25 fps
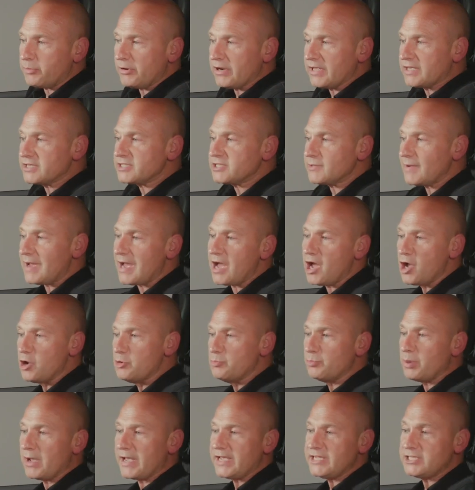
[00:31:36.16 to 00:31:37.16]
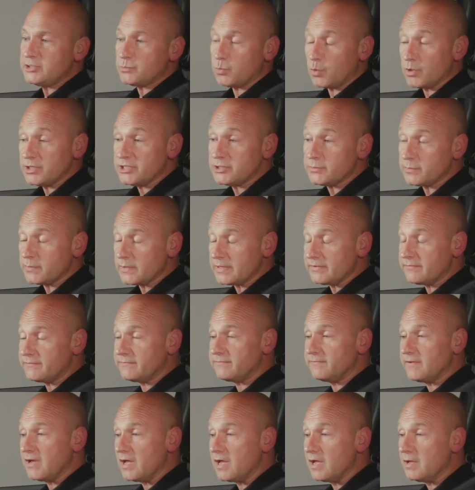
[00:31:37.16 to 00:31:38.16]
bring us to our home page once we've
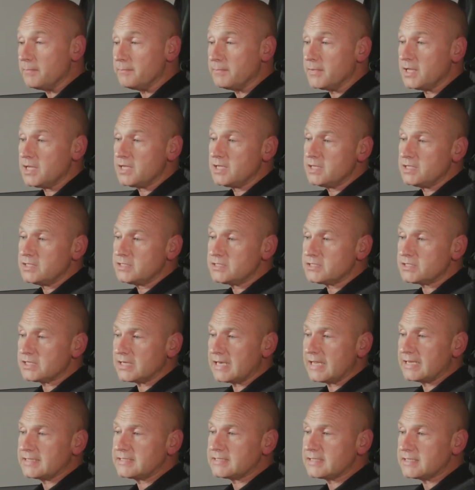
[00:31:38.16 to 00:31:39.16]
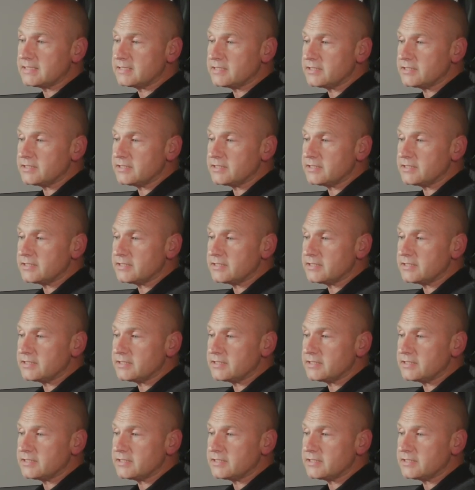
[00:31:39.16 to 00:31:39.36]
selected